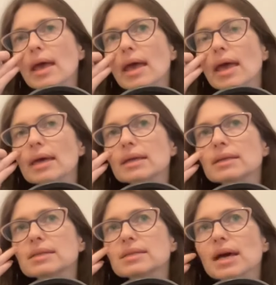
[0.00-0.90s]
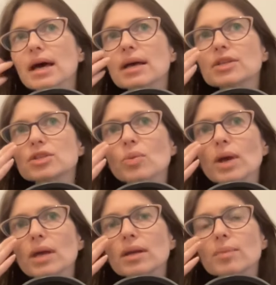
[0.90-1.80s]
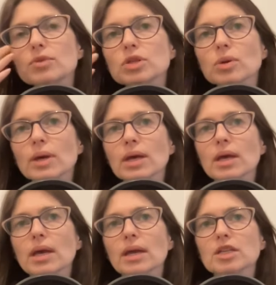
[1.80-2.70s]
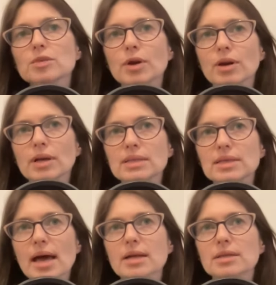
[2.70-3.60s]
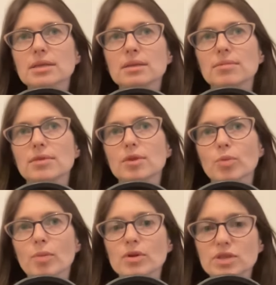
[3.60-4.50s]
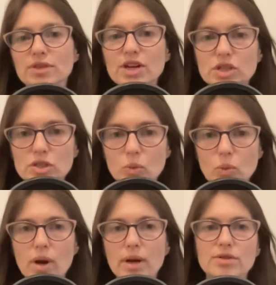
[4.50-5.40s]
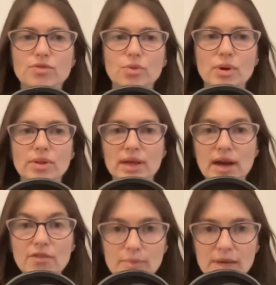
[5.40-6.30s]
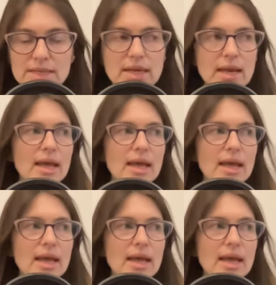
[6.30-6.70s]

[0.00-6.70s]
And uh, so we ended up doing an experience at the Premier's Innovations Awards for the government.